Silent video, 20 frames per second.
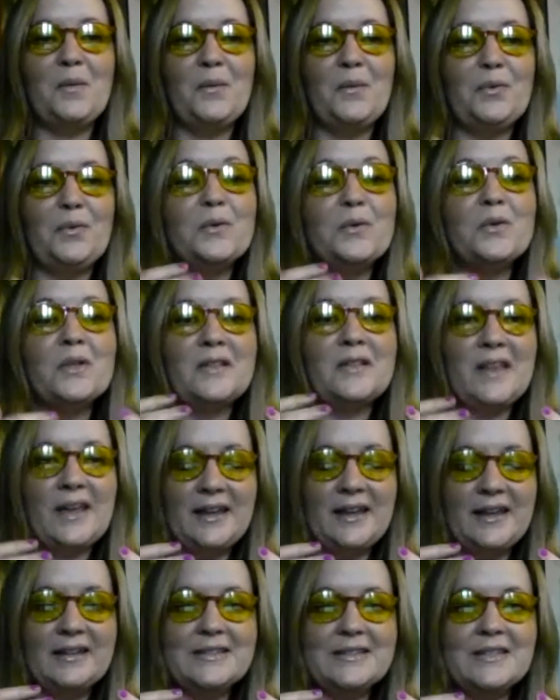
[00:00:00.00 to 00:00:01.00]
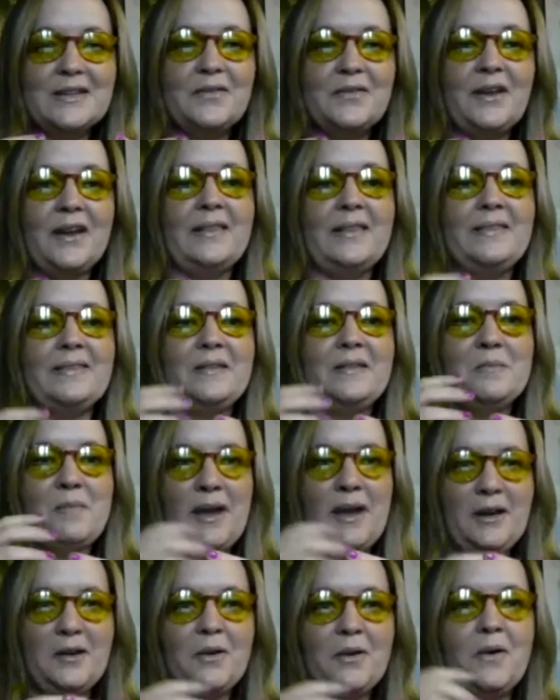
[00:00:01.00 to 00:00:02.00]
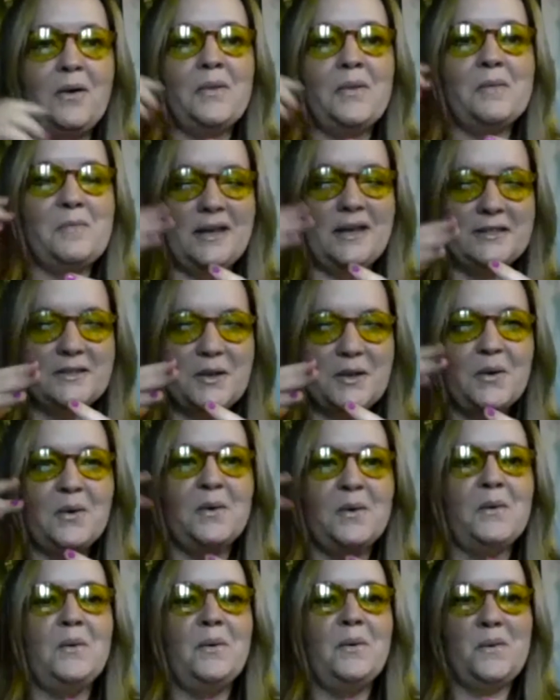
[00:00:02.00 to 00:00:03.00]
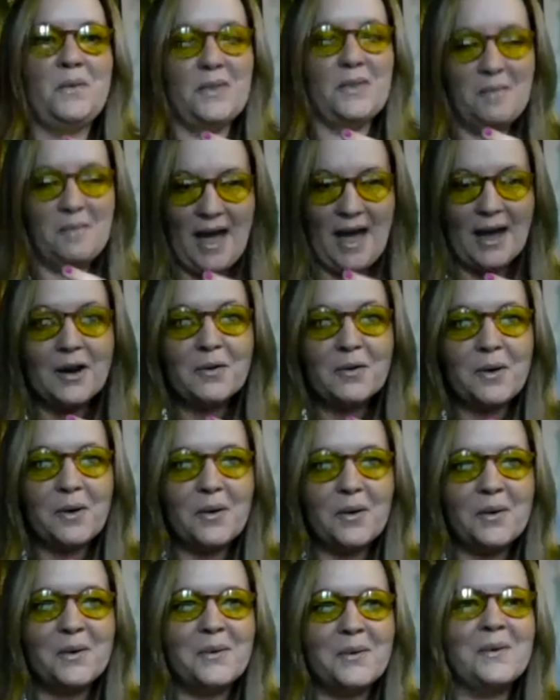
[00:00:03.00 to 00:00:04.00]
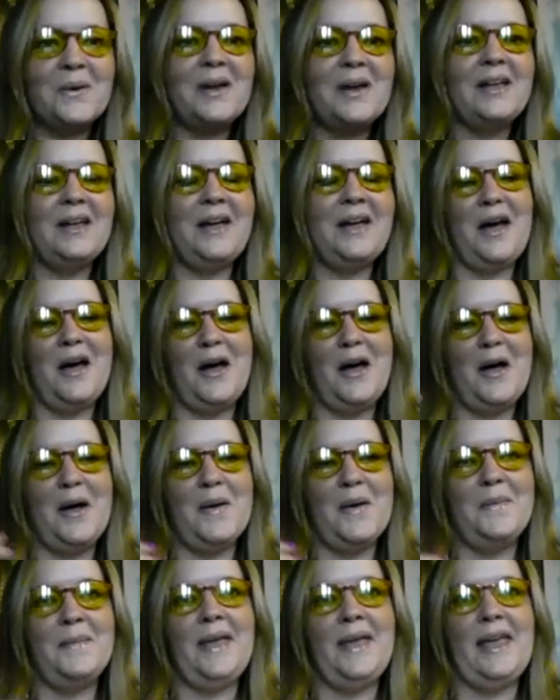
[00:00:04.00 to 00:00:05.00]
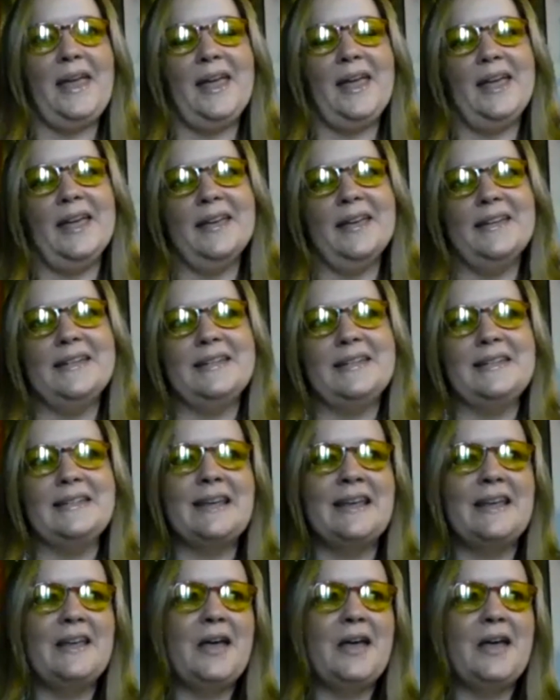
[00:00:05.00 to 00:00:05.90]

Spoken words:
through the lens of like the micro, the meso, the macro, and